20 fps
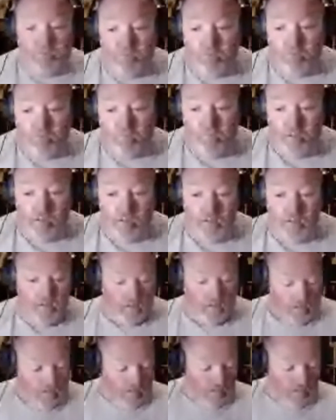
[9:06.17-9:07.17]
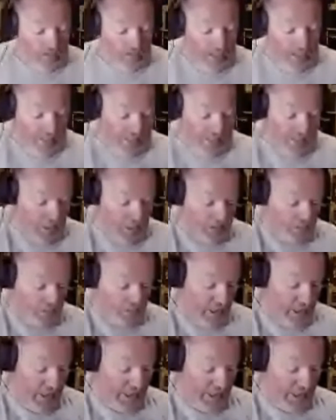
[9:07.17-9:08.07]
But yeah, guys, we had